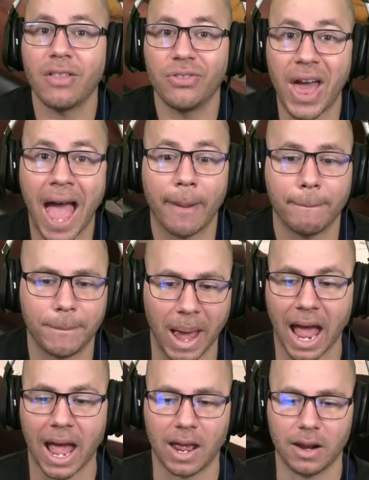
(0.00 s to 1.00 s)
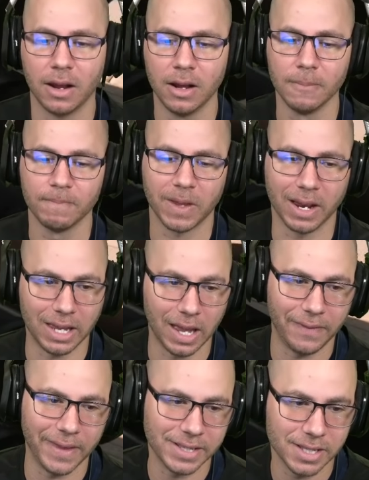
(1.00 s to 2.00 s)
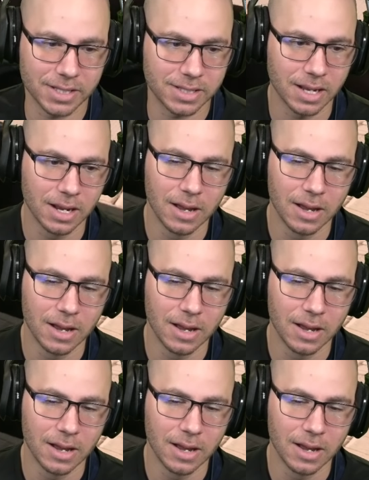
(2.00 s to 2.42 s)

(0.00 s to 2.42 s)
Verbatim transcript: that bad. Again, this is